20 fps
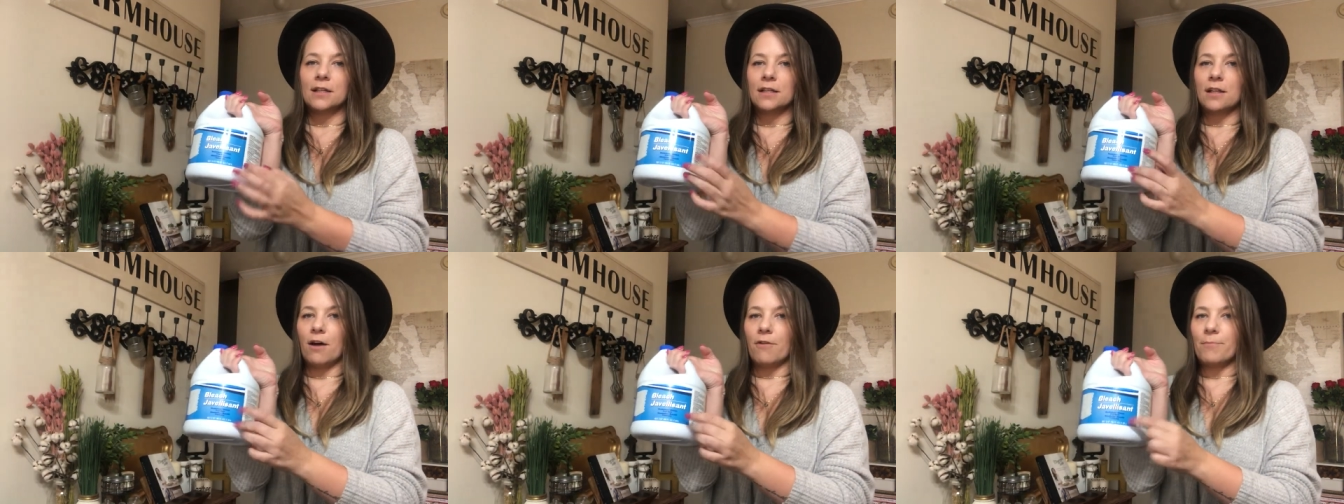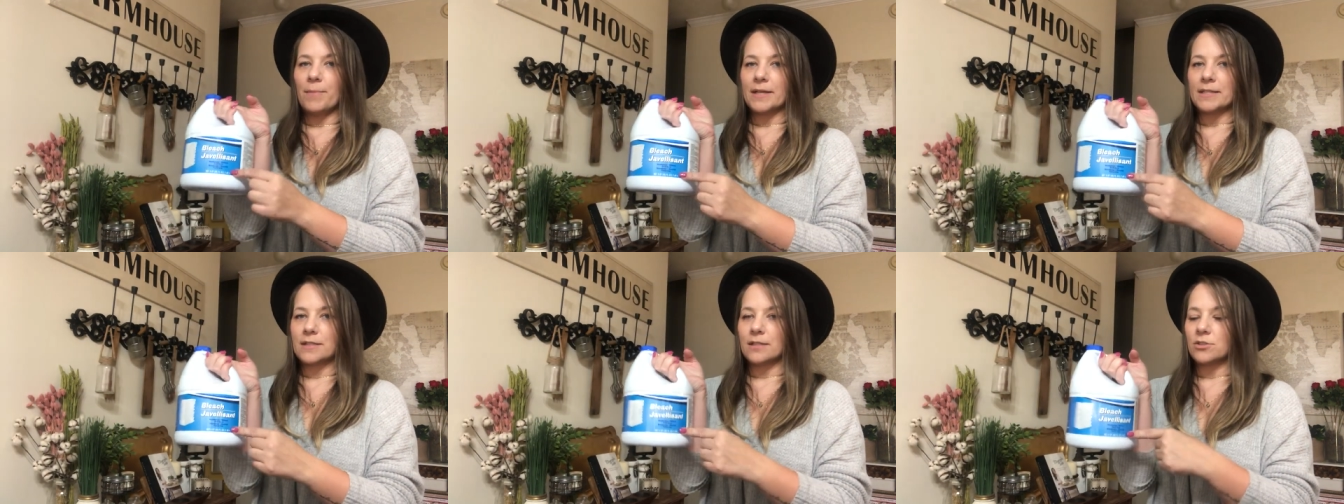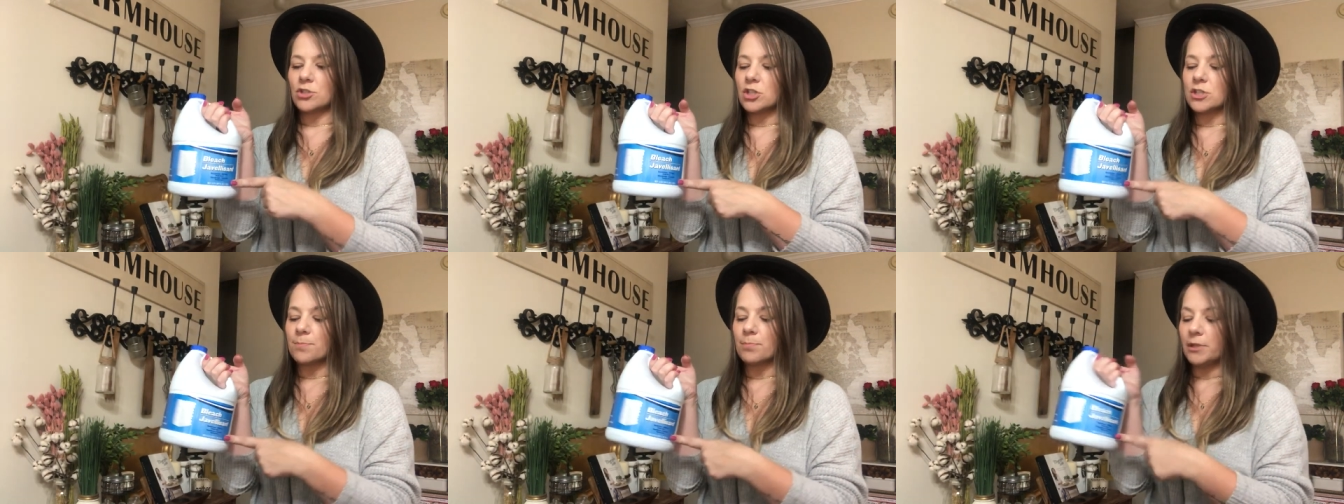Love
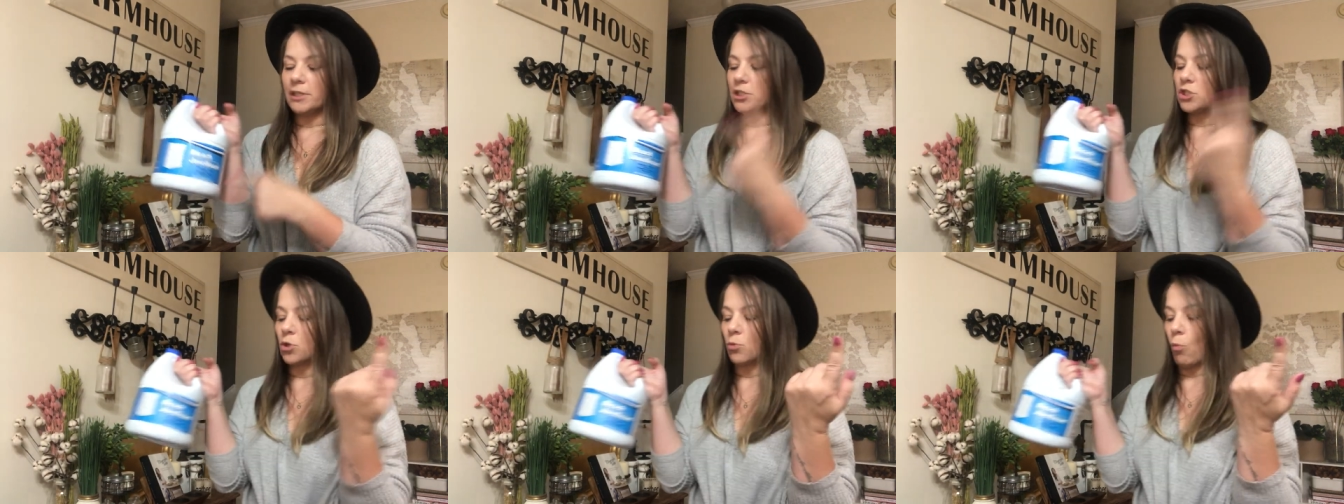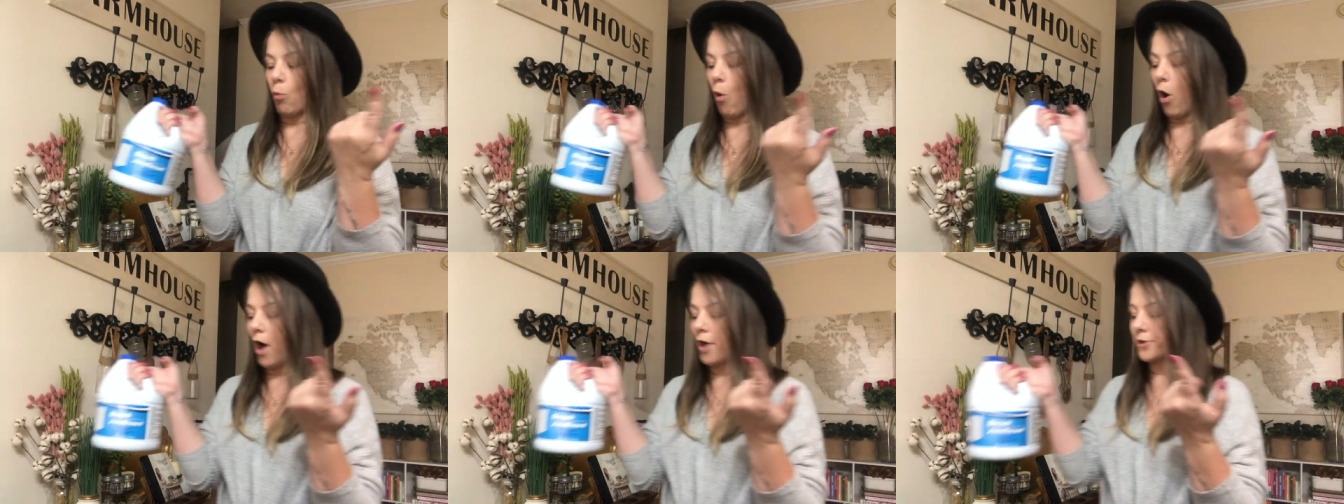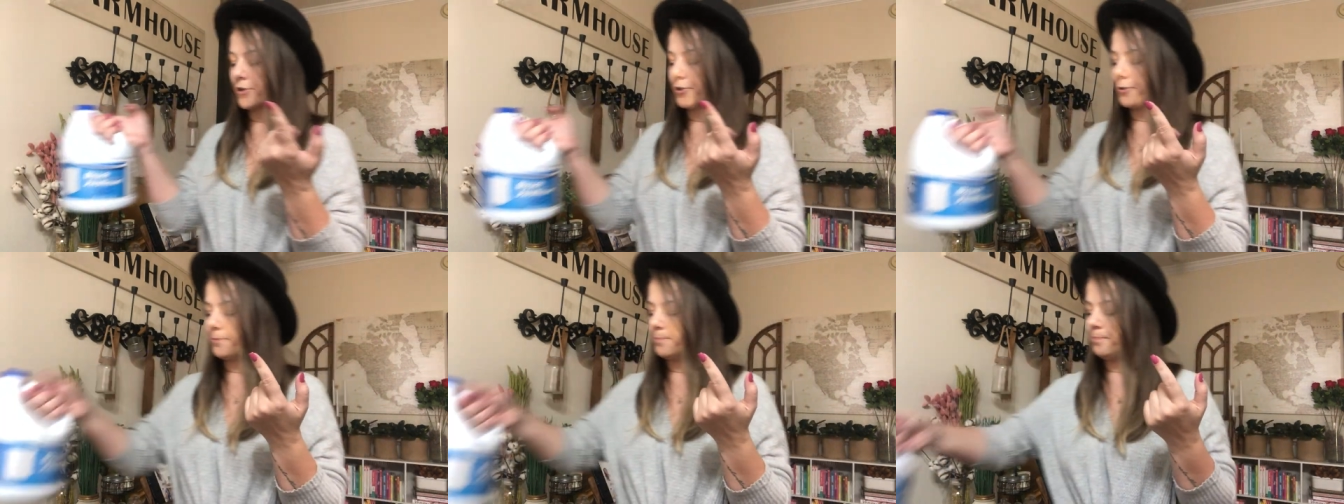mixing just bleach and
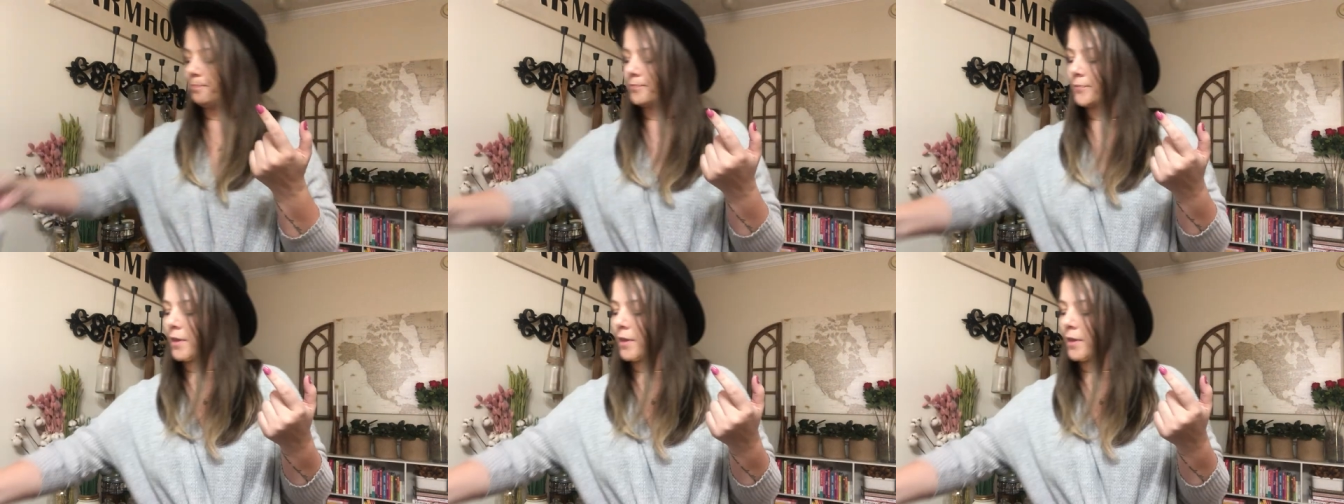water.